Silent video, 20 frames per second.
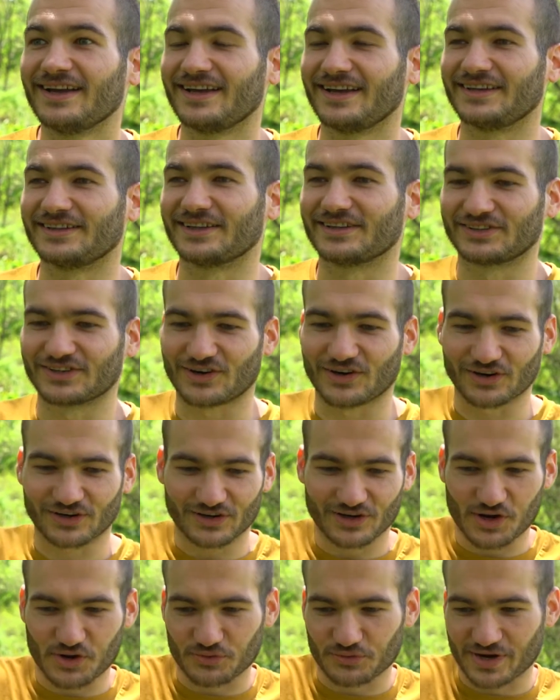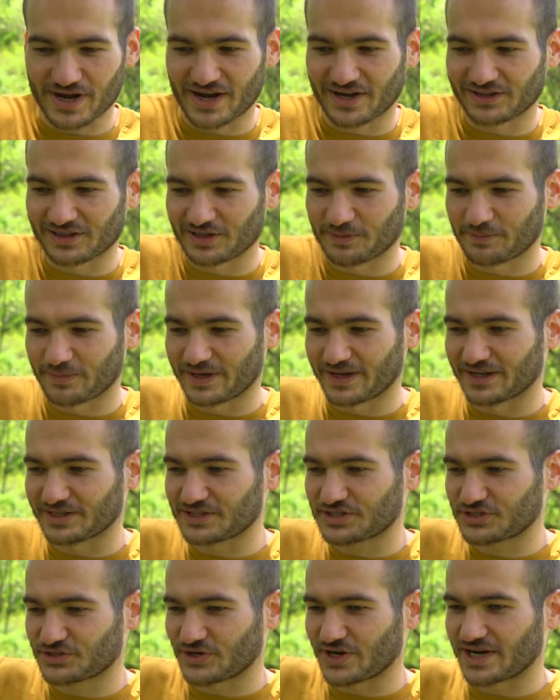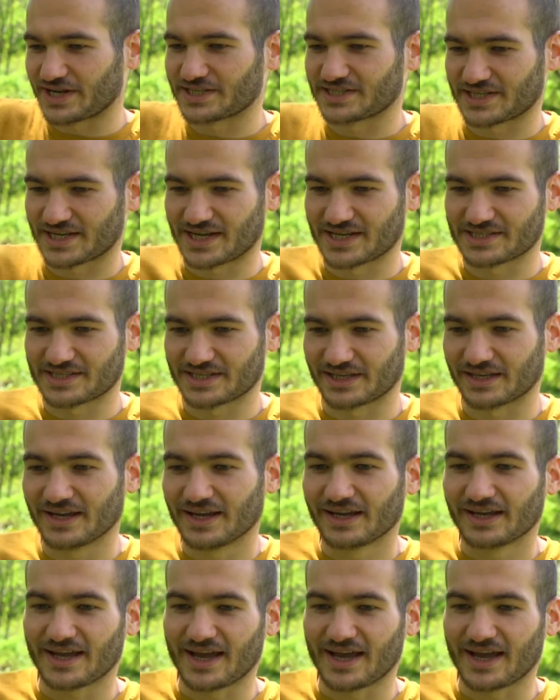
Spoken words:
in the dark around the bed strategizing,